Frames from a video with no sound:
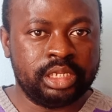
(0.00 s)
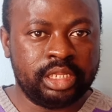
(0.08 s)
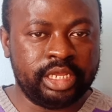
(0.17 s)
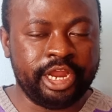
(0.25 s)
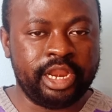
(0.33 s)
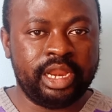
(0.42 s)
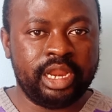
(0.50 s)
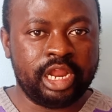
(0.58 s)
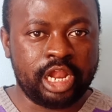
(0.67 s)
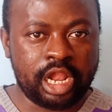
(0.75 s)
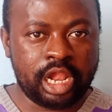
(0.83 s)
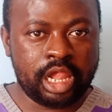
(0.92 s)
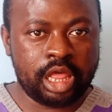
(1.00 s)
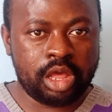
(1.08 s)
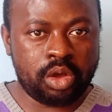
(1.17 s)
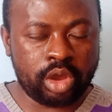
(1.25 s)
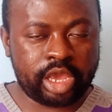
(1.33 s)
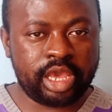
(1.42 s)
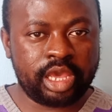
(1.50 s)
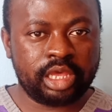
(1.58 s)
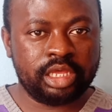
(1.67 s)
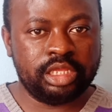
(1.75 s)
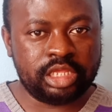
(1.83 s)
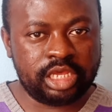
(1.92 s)
Then,
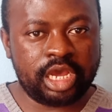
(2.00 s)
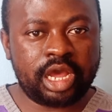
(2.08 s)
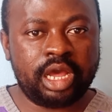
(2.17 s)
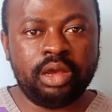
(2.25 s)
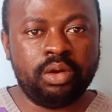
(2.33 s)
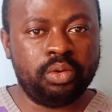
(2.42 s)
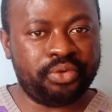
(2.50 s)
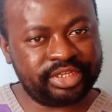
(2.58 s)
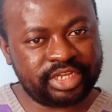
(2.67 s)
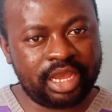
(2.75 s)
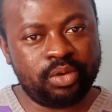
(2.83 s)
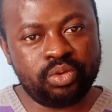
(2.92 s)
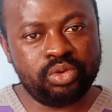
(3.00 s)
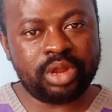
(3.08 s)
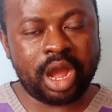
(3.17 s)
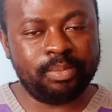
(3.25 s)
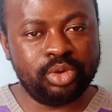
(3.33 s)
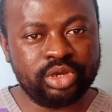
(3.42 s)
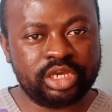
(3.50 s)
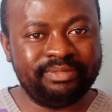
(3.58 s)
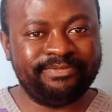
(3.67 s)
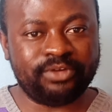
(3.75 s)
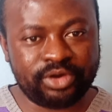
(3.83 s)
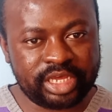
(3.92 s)
okay, yeah, what I'm
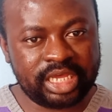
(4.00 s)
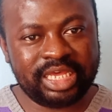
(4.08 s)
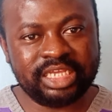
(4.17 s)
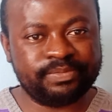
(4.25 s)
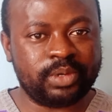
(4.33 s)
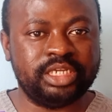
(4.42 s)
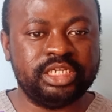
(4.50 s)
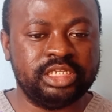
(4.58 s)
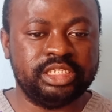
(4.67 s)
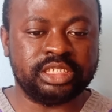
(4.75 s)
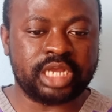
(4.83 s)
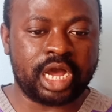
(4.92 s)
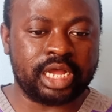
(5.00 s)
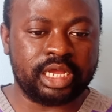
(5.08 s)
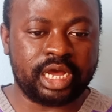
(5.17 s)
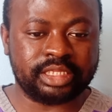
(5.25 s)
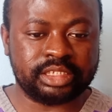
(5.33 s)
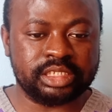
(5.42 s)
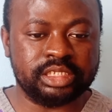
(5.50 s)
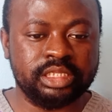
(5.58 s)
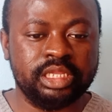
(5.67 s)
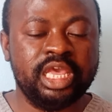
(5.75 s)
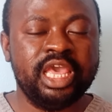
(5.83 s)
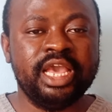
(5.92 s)
looking for is one in this
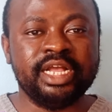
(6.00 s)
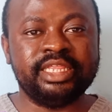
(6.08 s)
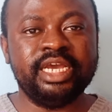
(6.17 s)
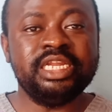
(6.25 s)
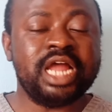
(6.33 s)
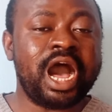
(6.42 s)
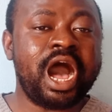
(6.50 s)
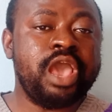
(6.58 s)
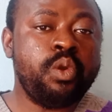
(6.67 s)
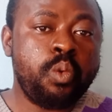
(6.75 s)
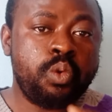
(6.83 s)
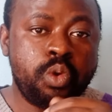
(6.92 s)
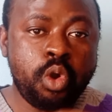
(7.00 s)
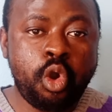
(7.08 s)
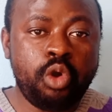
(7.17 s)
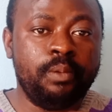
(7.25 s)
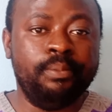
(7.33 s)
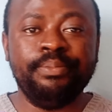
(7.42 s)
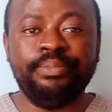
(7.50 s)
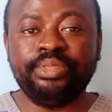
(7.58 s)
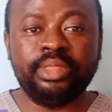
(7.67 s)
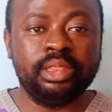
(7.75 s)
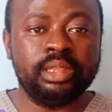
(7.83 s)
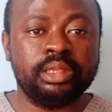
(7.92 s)
article. Then I go
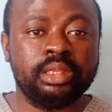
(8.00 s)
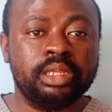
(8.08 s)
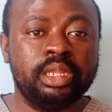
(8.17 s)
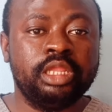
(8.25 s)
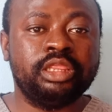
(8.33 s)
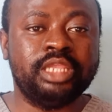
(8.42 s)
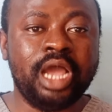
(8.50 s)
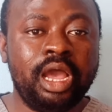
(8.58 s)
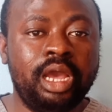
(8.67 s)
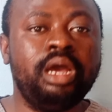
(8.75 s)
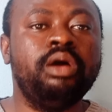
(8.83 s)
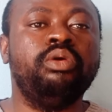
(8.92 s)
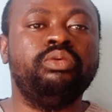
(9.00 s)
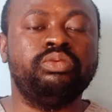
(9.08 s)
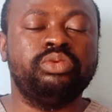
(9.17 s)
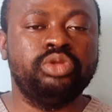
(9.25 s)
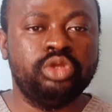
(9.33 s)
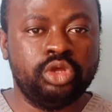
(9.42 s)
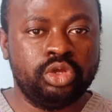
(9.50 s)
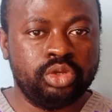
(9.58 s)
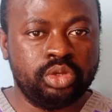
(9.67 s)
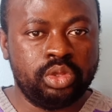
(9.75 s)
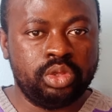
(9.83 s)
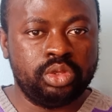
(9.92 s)
down
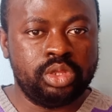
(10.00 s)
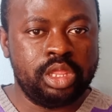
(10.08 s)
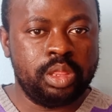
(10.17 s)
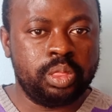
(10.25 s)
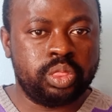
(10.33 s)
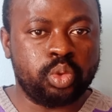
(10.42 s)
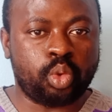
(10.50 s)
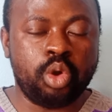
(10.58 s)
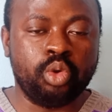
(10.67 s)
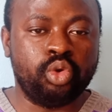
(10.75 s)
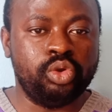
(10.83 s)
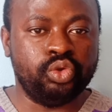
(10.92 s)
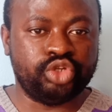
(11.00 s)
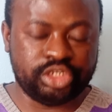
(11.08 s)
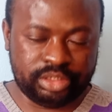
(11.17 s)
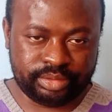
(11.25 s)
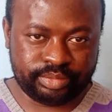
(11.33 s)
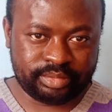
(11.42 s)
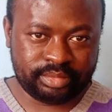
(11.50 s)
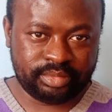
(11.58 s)
to conclusion.